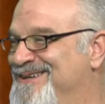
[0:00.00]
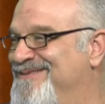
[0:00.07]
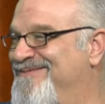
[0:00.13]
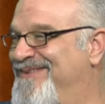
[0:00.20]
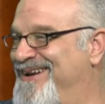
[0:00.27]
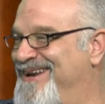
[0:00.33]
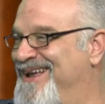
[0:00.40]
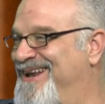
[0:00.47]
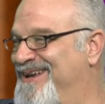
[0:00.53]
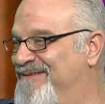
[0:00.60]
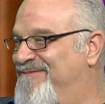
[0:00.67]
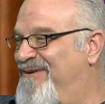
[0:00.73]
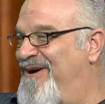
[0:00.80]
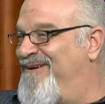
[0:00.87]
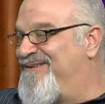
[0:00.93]
You've been getting a
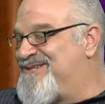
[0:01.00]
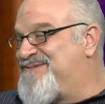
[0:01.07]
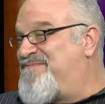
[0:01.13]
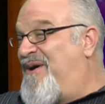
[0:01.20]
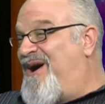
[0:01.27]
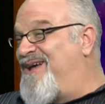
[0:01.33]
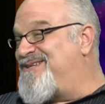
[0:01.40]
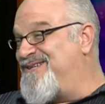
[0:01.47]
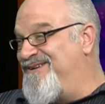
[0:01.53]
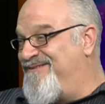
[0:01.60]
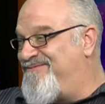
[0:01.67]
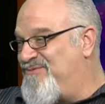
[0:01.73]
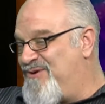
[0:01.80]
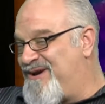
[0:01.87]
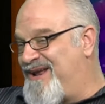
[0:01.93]
false
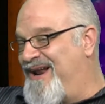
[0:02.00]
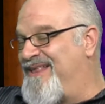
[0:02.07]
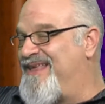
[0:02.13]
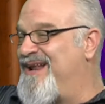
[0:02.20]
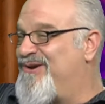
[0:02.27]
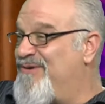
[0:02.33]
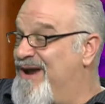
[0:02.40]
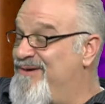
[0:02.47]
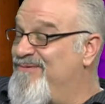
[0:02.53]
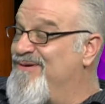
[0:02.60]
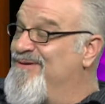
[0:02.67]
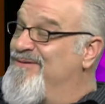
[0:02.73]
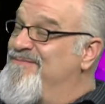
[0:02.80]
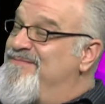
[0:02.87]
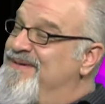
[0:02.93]
positive working at that great room.